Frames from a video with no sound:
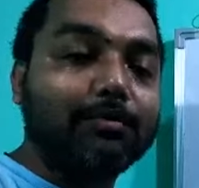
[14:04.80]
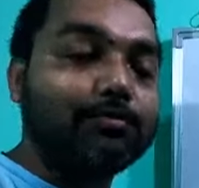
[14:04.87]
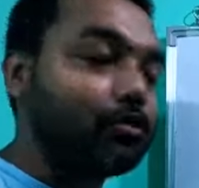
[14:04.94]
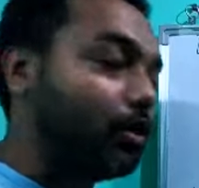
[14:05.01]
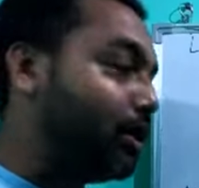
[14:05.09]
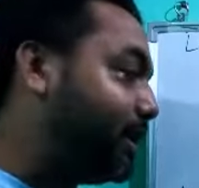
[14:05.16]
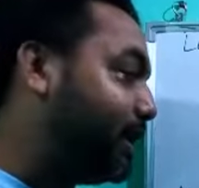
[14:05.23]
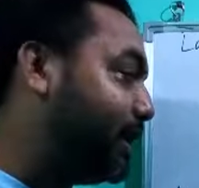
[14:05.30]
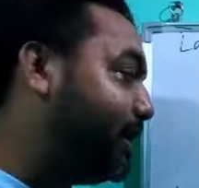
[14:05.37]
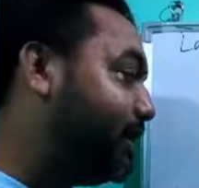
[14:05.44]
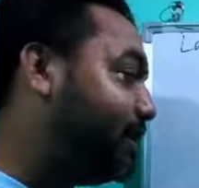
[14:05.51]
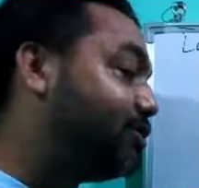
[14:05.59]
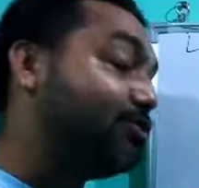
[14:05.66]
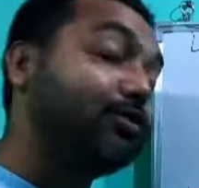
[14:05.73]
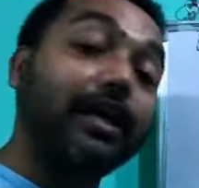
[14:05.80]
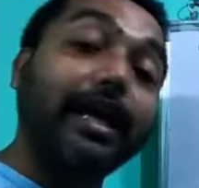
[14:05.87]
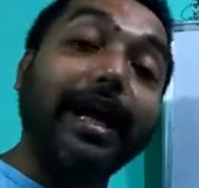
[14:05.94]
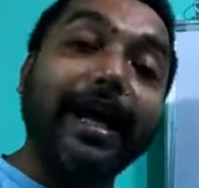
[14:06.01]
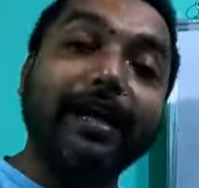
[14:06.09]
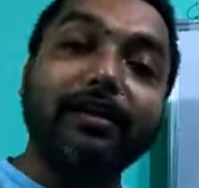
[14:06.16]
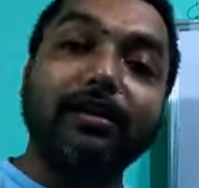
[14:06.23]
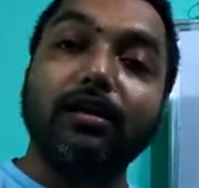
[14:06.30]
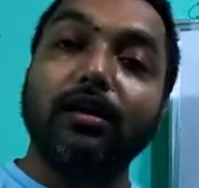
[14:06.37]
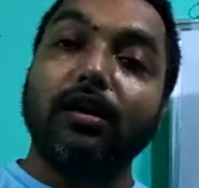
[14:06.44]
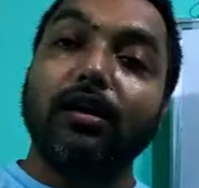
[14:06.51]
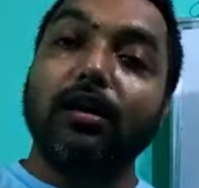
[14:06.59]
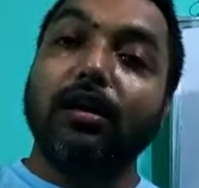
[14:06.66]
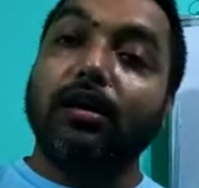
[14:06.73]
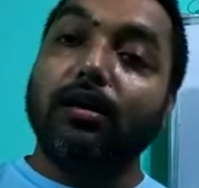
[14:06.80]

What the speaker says: of soil, then he should add